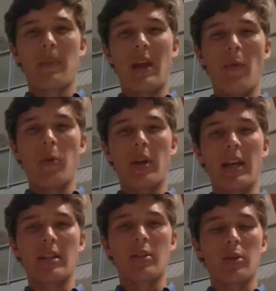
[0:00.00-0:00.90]
helpful
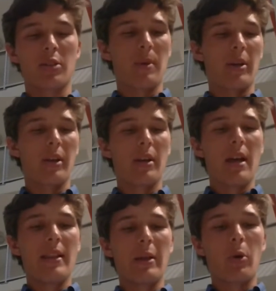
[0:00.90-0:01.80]
aid to Somalia,
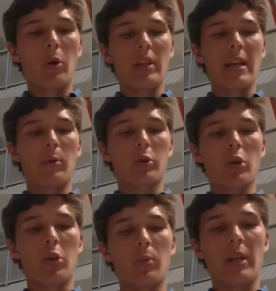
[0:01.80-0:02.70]
they were only able to
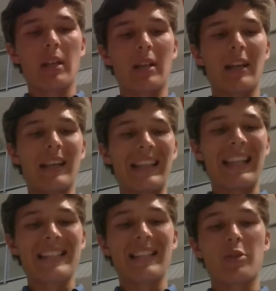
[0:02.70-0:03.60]
accumulate
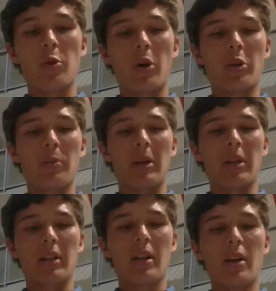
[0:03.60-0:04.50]
less than 200
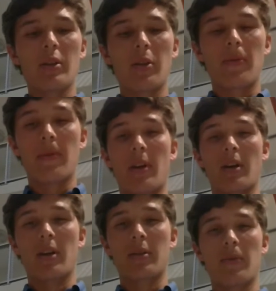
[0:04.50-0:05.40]
million
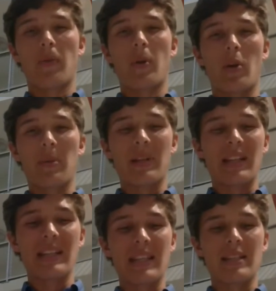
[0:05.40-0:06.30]
to fulfill
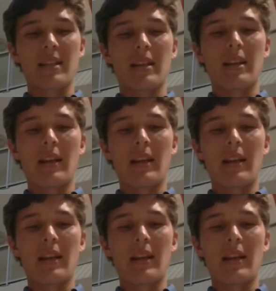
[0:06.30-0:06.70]
immediate needs.